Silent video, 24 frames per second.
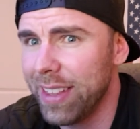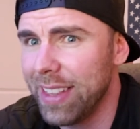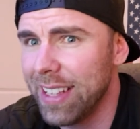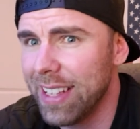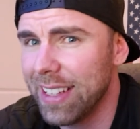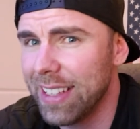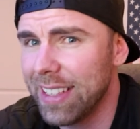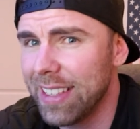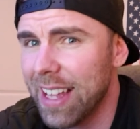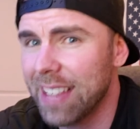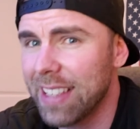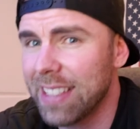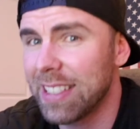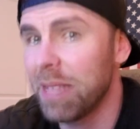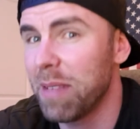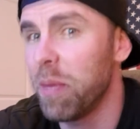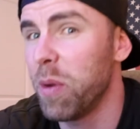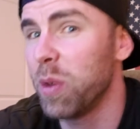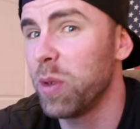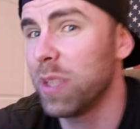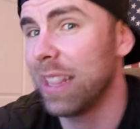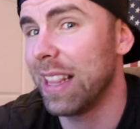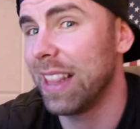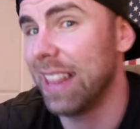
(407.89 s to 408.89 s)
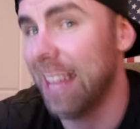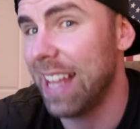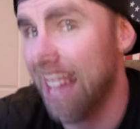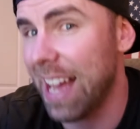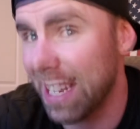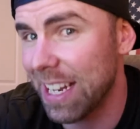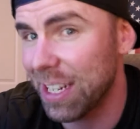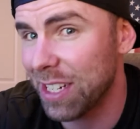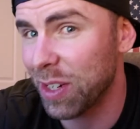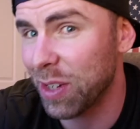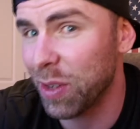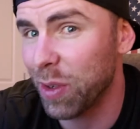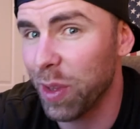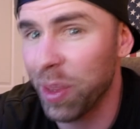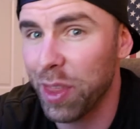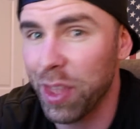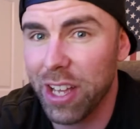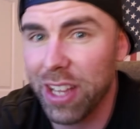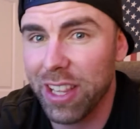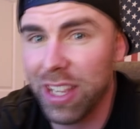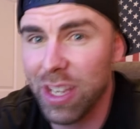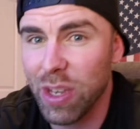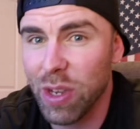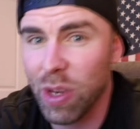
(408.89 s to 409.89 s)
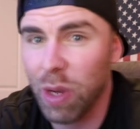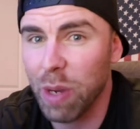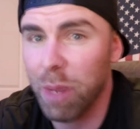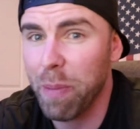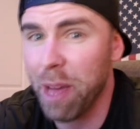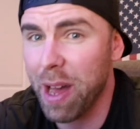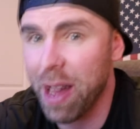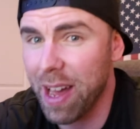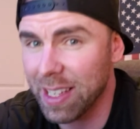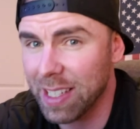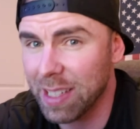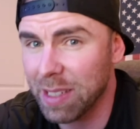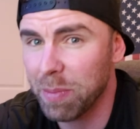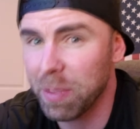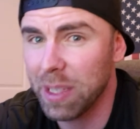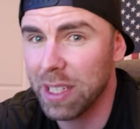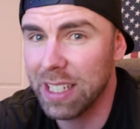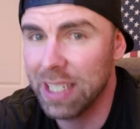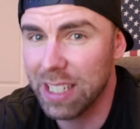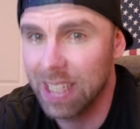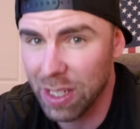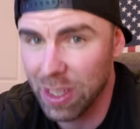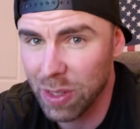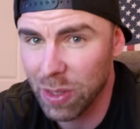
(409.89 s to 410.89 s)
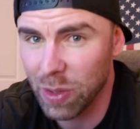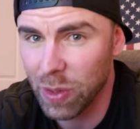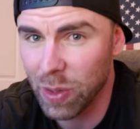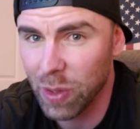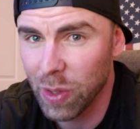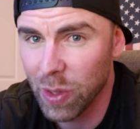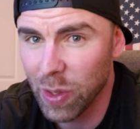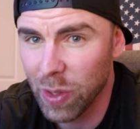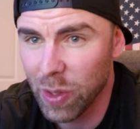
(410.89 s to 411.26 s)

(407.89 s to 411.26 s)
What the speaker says: think that that's the most logical thing that you could possibly do.